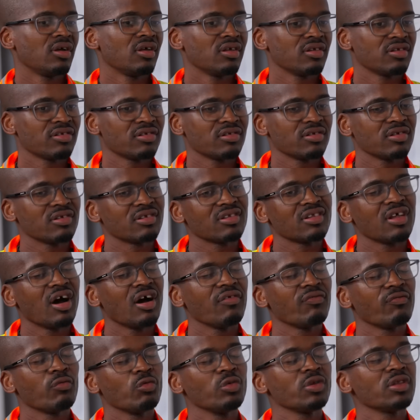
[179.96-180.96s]

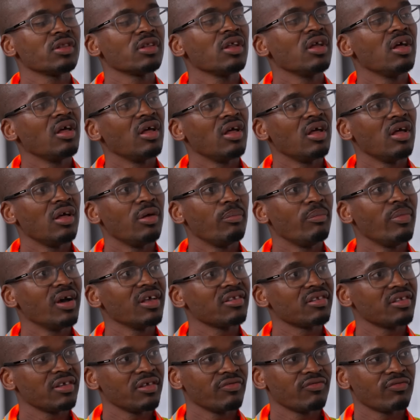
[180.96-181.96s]
staff with
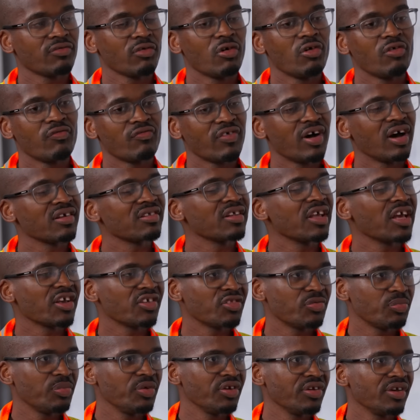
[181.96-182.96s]
massive or vast
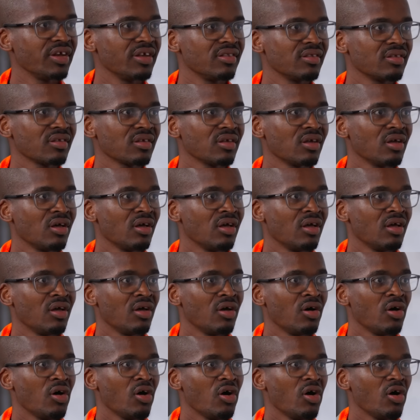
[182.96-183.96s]
experience,
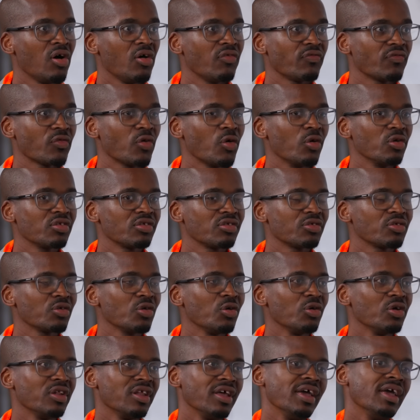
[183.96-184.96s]
of course.
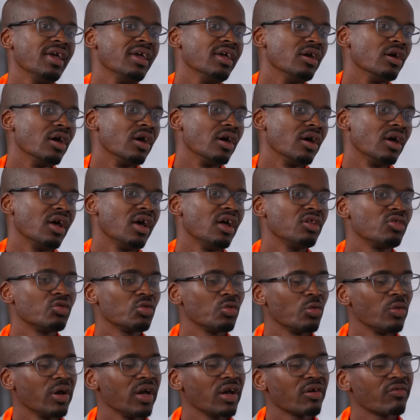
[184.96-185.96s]
So they had
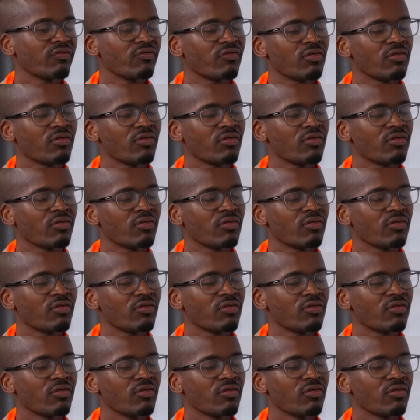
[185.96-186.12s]
to work